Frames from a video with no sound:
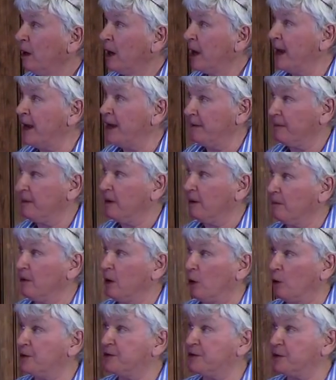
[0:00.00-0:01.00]

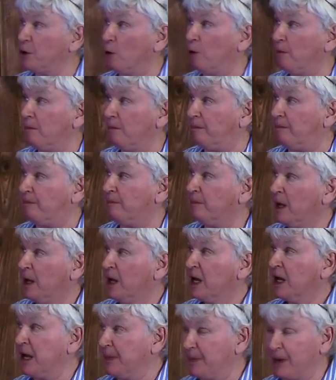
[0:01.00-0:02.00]
So
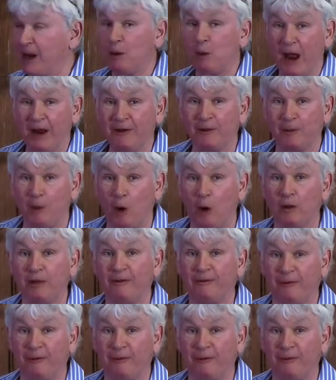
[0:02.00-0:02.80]
keeping away from all